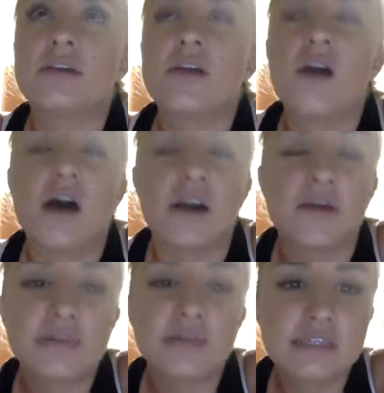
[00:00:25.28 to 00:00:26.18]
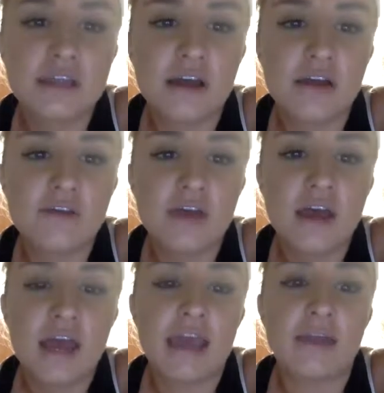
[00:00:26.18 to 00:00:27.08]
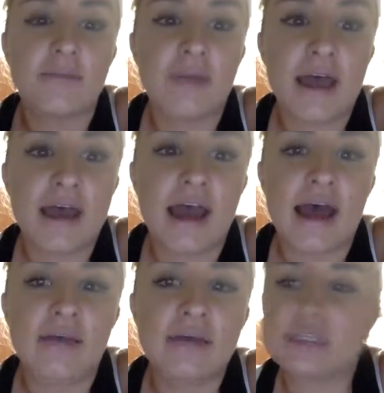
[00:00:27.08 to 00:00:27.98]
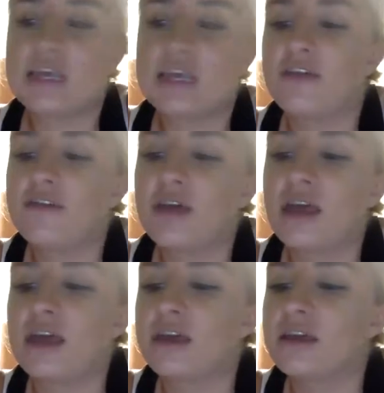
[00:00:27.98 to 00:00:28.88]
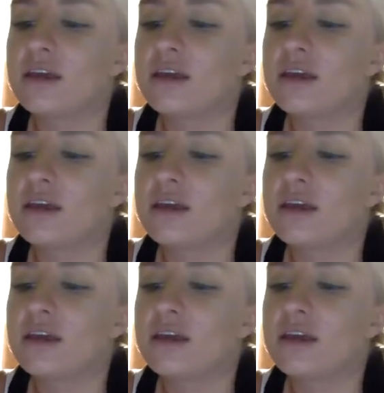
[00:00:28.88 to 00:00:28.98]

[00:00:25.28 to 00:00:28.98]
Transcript: caught up in stuff and in bad habits, and I feel like